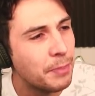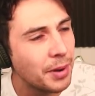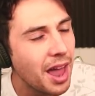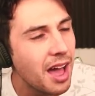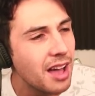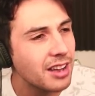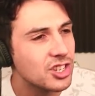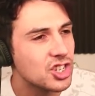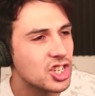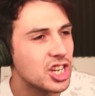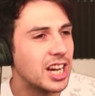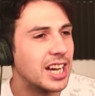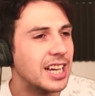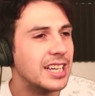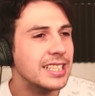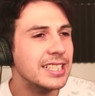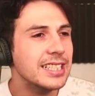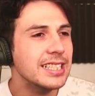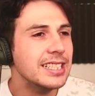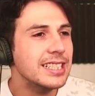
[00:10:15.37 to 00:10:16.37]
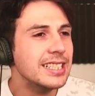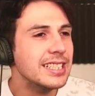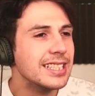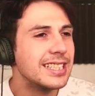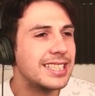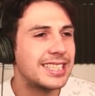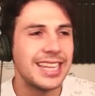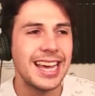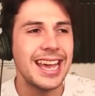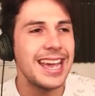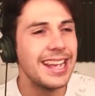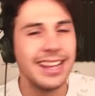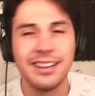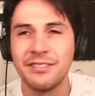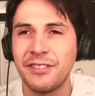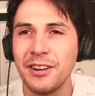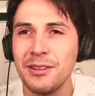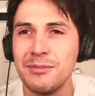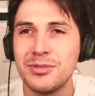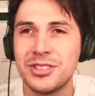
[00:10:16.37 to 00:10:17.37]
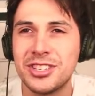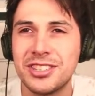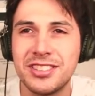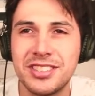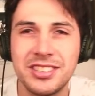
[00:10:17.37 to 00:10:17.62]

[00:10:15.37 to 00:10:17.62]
plancher thing from